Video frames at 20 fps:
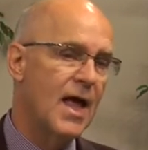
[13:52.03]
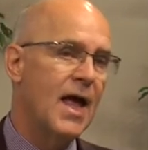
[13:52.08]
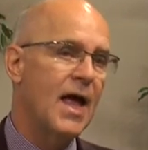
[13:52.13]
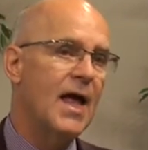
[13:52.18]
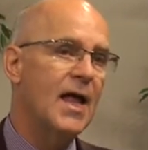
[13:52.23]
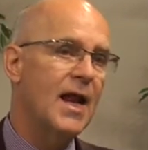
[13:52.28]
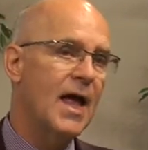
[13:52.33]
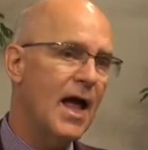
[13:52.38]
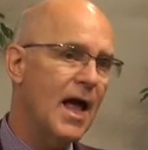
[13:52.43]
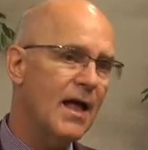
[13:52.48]

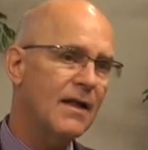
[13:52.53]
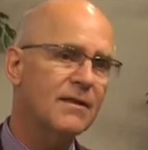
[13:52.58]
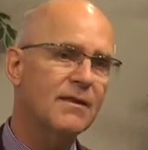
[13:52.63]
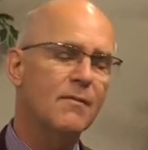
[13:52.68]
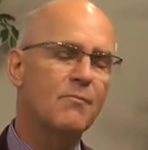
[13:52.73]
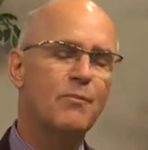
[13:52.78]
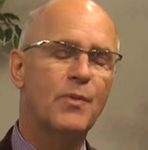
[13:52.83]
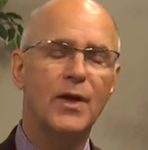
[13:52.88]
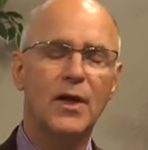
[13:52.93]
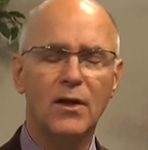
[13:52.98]
And at
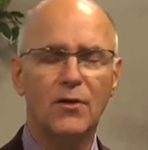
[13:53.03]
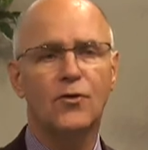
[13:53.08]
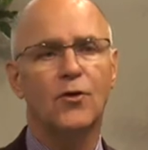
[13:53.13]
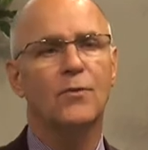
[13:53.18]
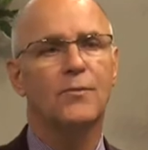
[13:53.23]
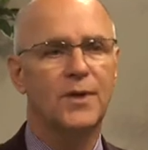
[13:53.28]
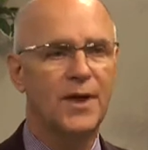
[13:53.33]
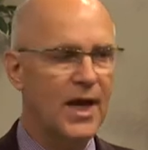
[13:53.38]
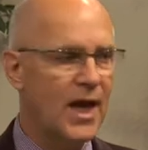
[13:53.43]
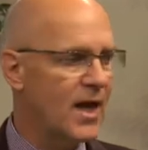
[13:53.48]
the
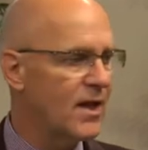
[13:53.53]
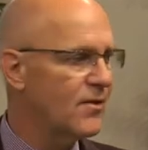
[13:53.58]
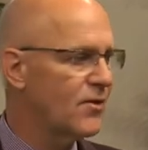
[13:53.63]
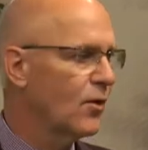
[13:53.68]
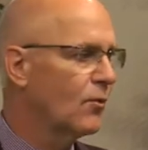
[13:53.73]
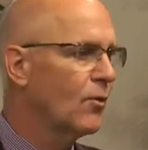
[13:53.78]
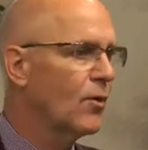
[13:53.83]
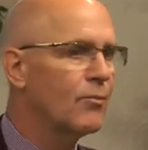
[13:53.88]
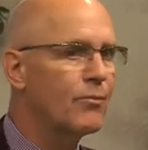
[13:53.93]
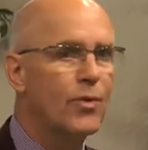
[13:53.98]
Pilgrim Gate
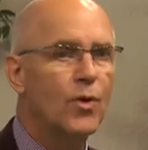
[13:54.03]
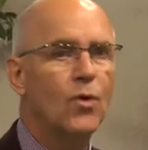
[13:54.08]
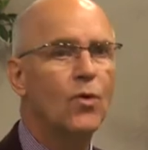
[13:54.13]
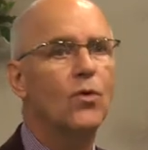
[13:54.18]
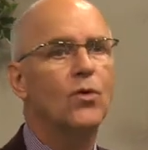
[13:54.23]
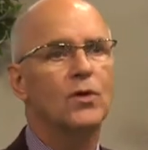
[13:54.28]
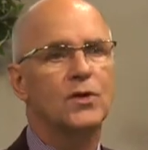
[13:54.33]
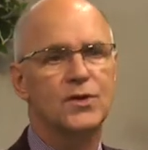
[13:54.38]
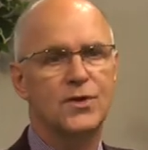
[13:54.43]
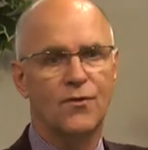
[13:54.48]
there were
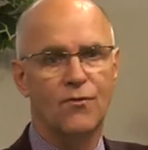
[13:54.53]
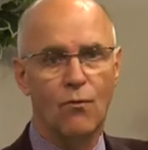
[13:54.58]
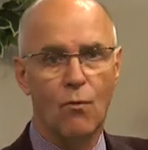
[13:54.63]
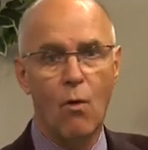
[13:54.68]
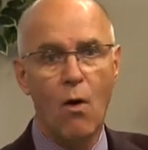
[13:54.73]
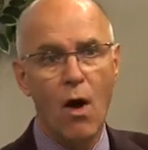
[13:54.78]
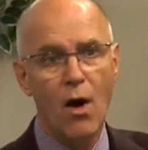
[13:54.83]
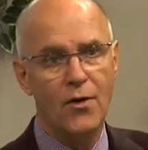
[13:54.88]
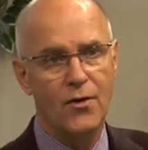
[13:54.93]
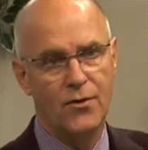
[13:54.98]
pools of
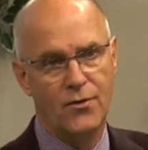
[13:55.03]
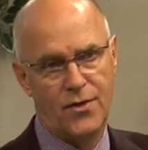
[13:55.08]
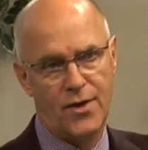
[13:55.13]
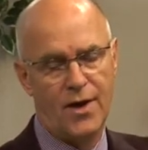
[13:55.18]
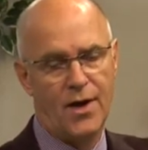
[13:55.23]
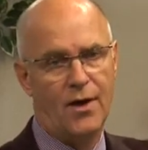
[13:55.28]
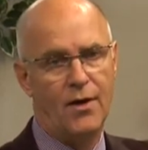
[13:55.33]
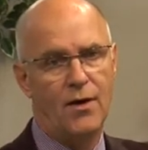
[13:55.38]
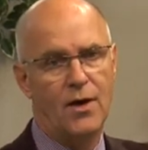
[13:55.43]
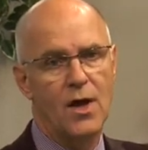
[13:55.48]
water
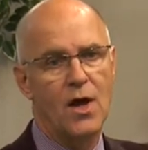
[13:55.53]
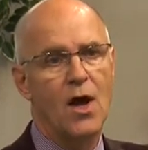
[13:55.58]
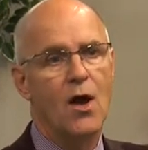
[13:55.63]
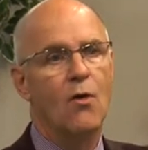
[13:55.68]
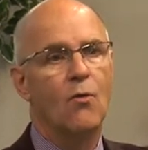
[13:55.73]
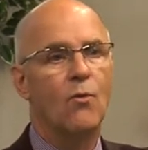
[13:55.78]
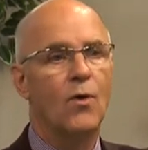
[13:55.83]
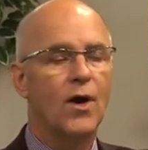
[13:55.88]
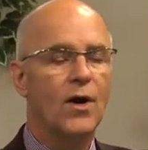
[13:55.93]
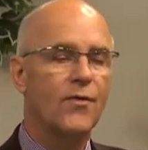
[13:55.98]
there
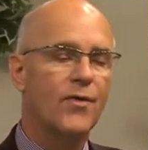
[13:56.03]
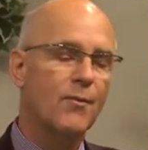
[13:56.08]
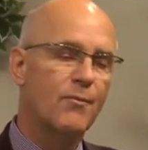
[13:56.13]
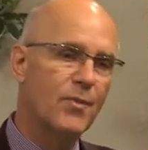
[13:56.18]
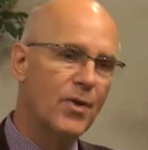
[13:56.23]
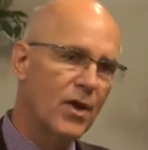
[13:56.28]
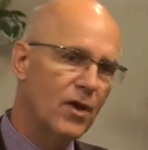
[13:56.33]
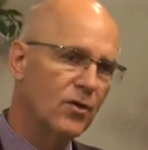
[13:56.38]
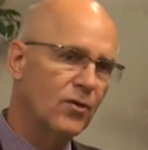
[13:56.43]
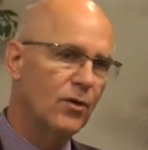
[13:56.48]
where the
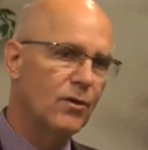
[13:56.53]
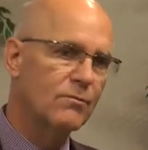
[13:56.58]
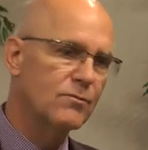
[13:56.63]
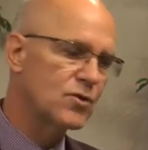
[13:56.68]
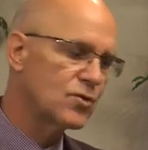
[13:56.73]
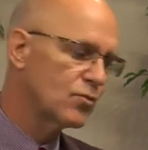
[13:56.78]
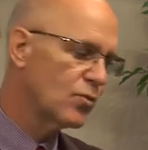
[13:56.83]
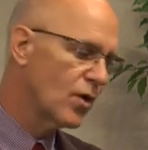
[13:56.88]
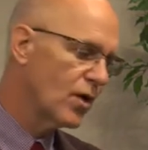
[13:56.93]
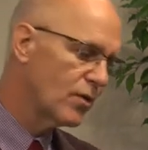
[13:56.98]

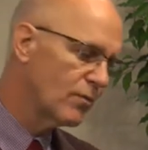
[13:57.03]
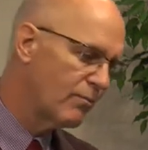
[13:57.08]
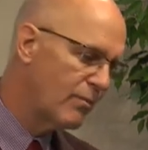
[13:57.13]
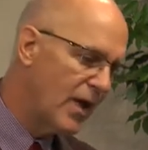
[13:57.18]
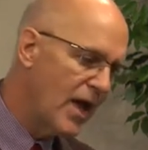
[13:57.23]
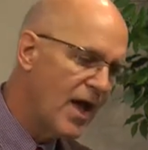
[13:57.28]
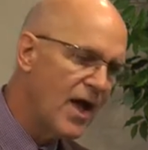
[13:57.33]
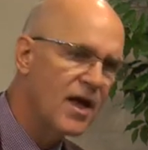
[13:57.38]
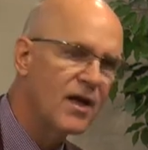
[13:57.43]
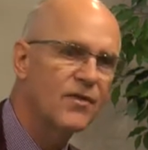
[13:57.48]
pilgrims would
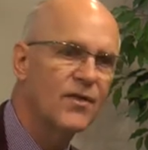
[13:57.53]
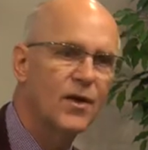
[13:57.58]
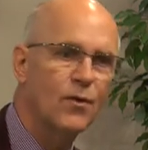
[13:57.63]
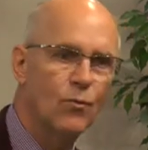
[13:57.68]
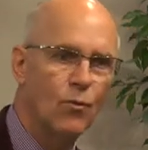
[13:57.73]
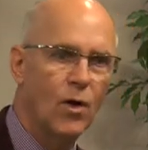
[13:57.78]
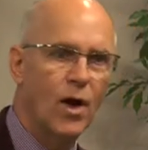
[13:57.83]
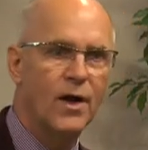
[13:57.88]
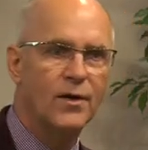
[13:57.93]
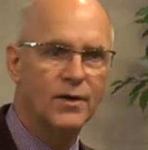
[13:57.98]
bathe
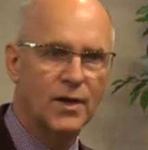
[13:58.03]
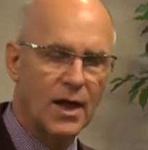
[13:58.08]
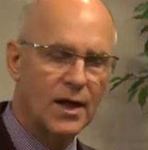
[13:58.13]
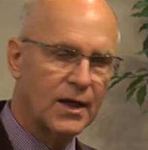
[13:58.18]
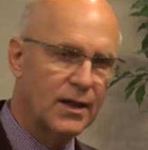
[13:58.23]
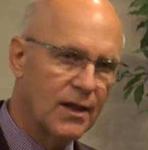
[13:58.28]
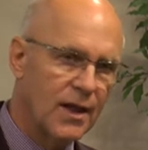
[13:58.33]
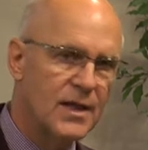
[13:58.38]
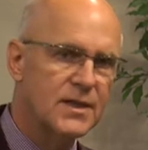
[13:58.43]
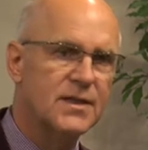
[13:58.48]
and
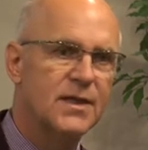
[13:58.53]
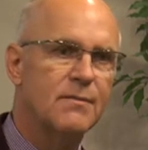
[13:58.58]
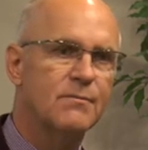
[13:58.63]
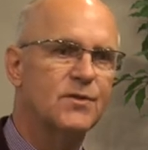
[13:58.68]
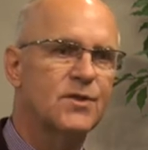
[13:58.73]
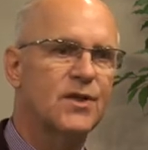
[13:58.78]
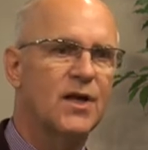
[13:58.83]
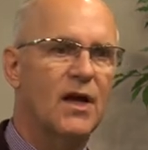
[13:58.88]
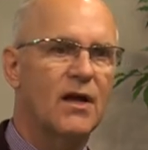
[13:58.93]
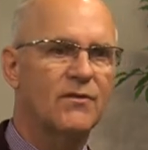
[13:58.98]
cleanse
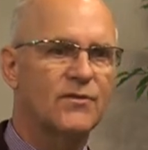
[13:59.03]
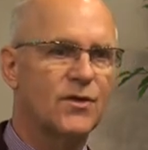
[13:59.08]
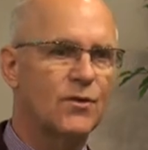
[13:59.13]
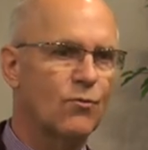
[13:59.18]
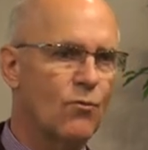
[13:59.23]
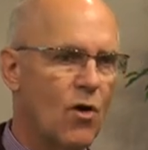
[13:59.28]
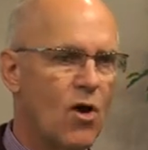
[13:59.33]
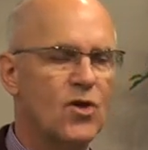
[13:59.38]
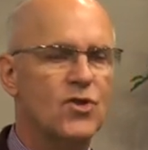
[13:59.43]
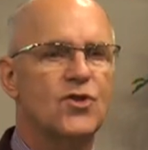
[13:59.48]
themselves
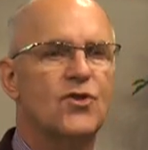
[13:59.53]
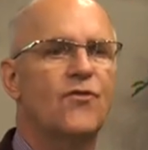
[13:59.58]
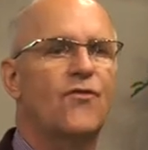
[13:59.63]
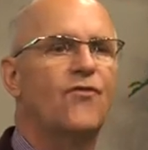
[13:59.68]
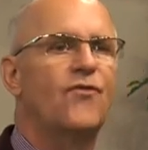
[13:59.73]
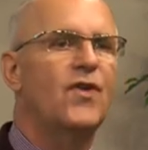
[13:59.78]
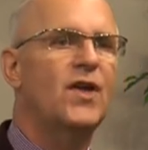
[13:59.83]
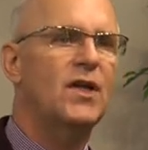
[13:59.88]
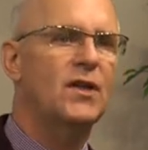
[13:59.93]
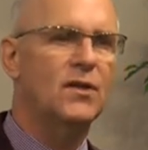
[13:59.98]
and wash their
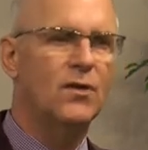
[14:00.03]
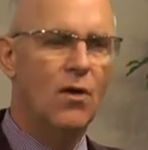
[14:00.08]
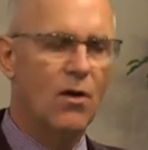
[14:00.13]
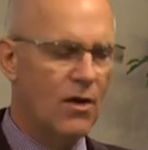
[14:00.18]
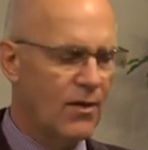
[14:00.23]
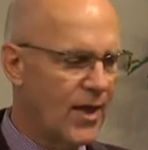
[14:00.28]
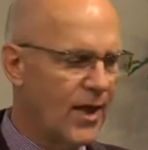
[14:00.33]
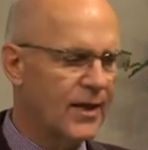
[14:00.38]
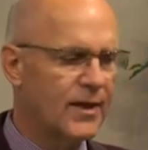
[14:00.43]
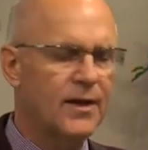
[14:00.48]
feet and
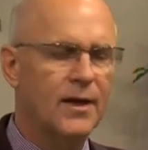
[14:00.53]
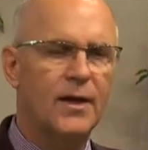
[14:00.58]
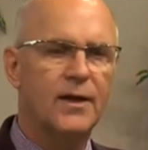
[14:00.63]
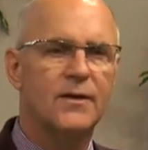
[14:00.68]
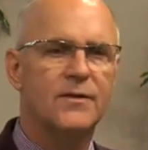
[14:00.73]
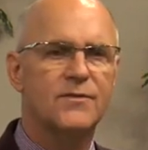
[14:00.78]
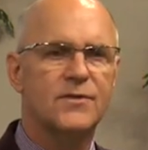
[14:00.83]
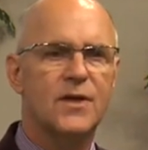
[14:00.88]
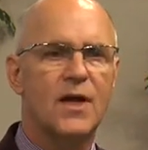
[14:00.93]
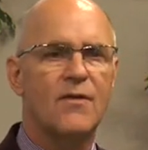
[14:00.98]
all that kind
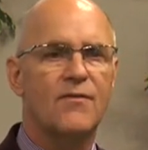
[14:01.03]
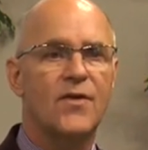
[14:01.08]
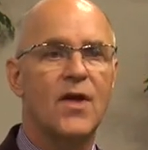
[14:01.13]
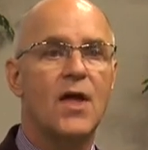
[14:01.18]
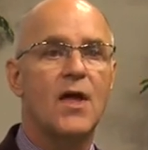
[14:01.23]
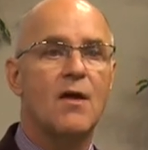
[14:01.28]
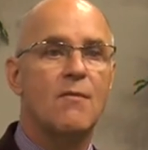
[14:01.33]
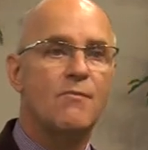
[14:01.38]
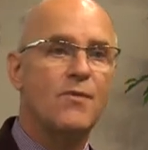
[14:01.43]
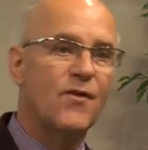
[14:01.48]
of stuff
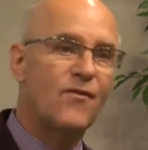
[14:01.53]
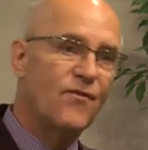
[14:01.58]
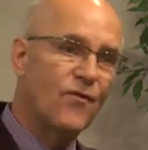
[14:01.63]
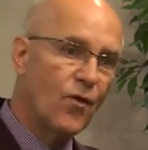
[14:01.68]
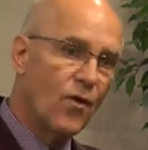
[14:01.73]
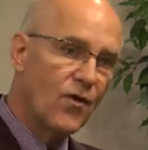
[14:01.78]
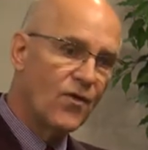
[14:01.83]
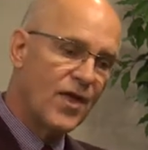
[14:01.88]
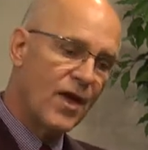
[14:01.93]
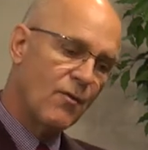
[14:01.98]

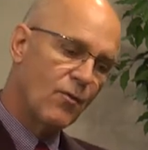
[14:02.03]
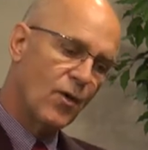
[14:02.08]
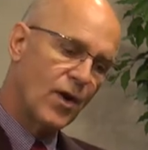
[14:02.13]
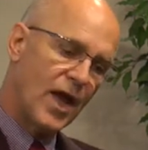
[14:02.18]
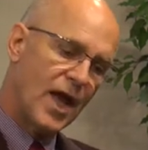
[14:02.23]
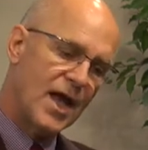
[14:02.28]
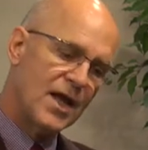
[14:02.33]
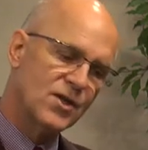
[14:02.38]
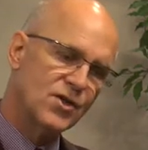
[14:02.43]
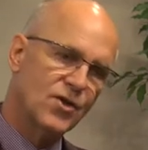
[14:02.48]
before they would
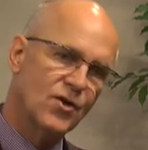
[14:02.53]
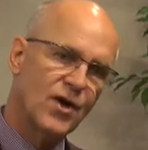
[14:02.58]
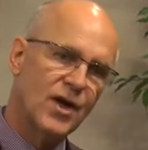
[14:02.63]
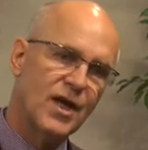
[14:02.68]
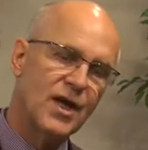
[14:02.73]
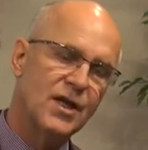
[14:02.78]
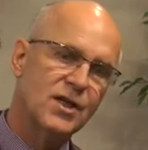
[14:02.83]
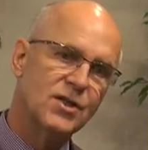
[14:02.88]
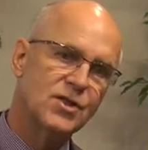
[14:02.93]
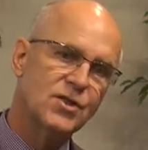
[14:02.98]
enter
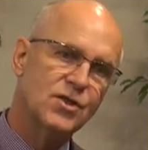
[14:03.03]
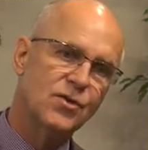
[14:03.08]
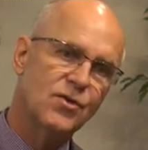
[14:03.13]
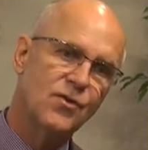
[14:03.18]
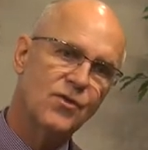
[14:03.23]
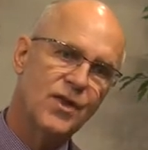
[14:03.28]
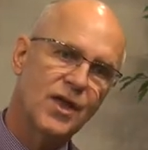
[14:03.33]
into